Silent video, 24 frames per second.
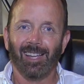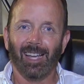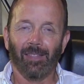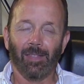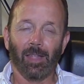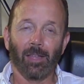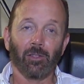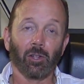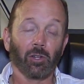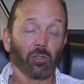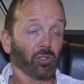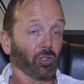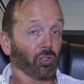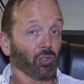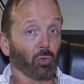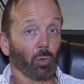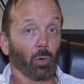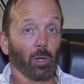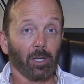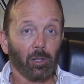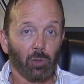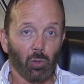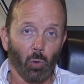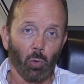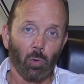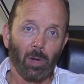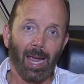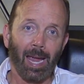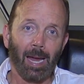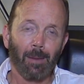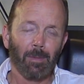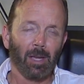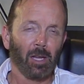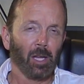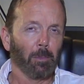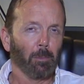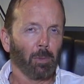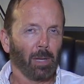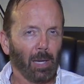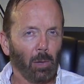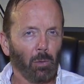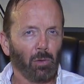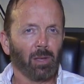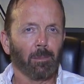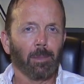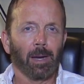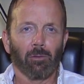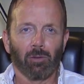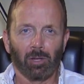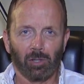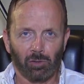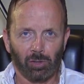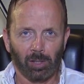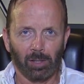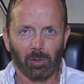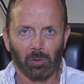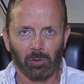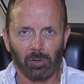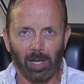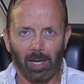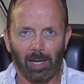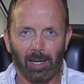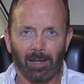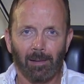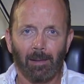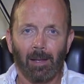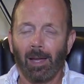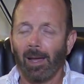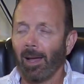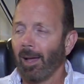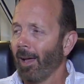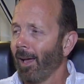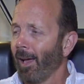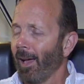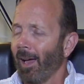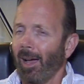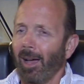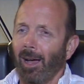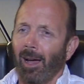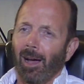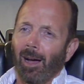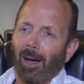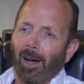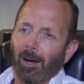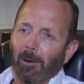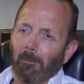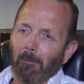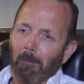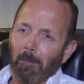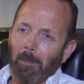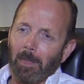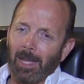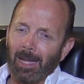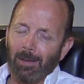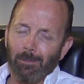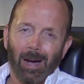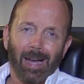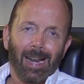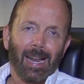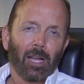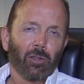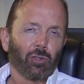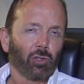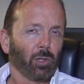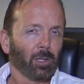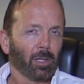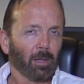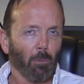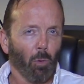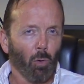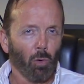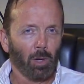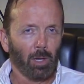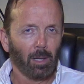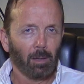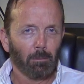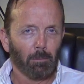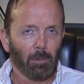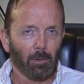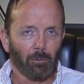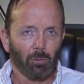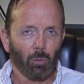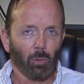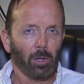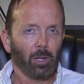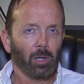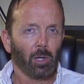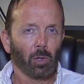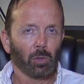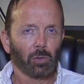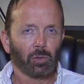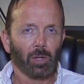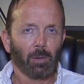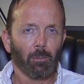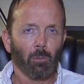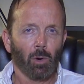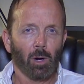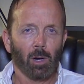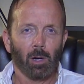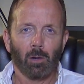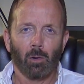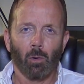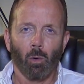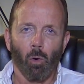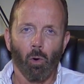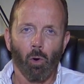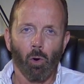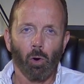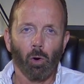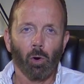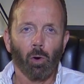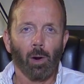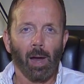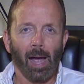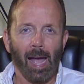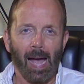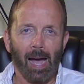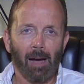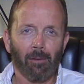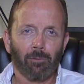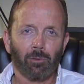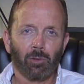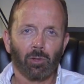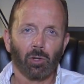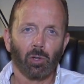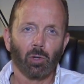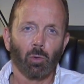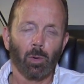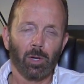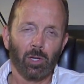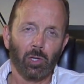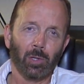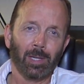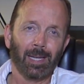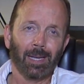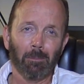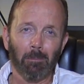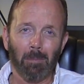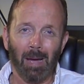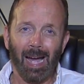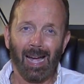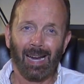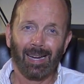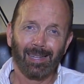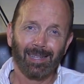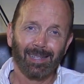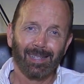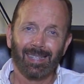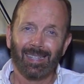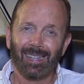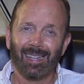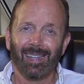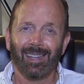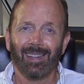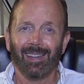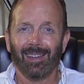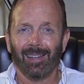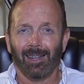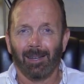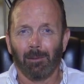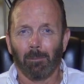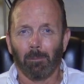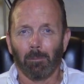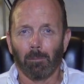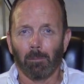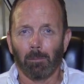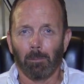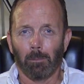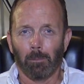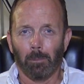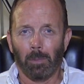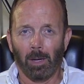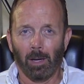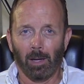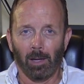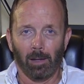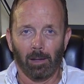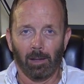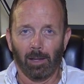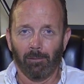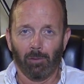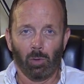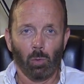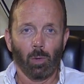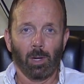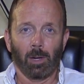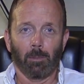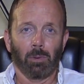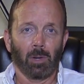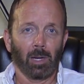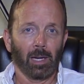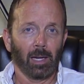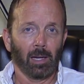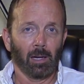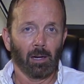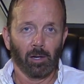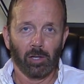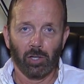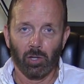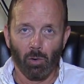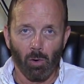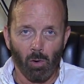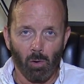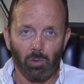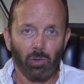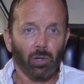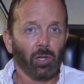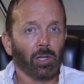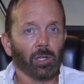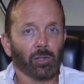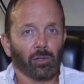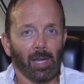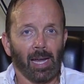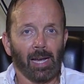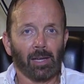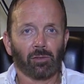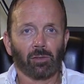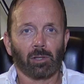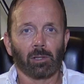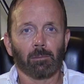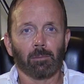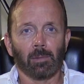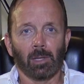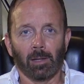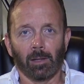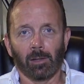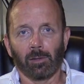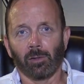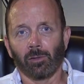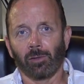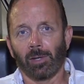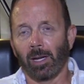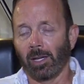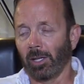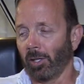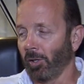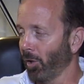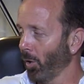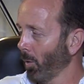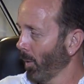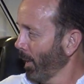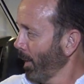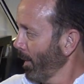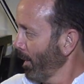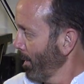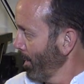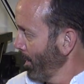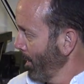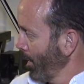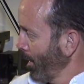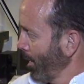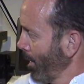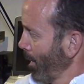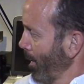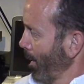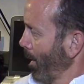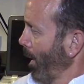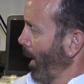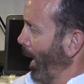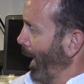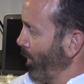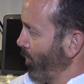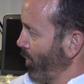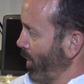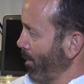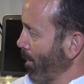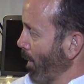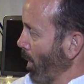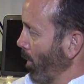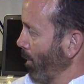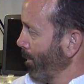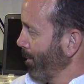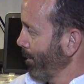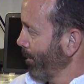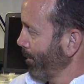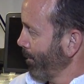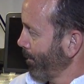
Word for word: and then there's this really cool game that you play with him every single day. Um, he might ask you in the morning before you go somewhere or after when you get back. But if you want to play it on your own, you just ask him, and this is how you do it. Hey, Jibo,